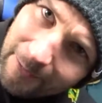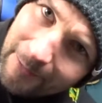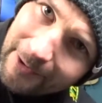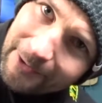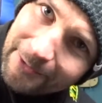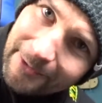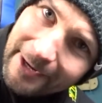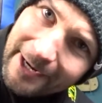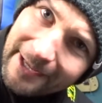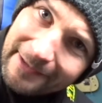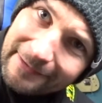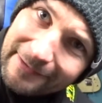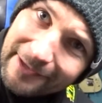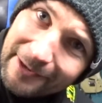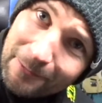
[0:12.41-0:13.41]
Well,
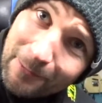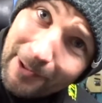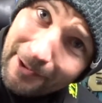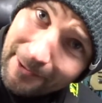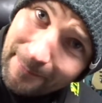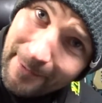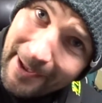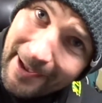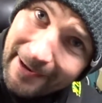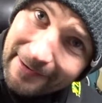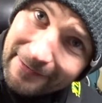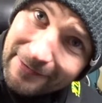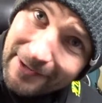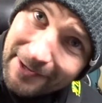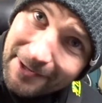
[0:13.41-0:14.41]
greetings and welcome
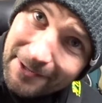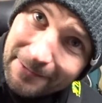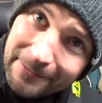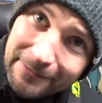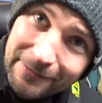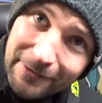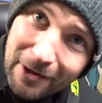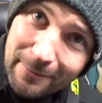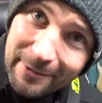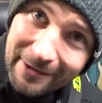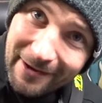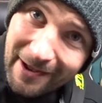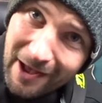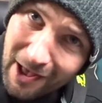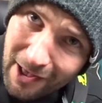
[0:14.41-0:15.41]
back to yet another installment
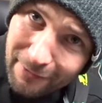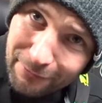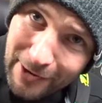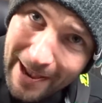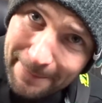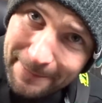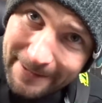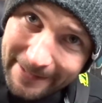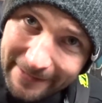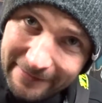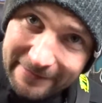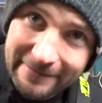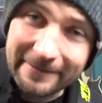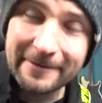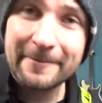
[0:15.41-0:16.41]
of Rapid Licks.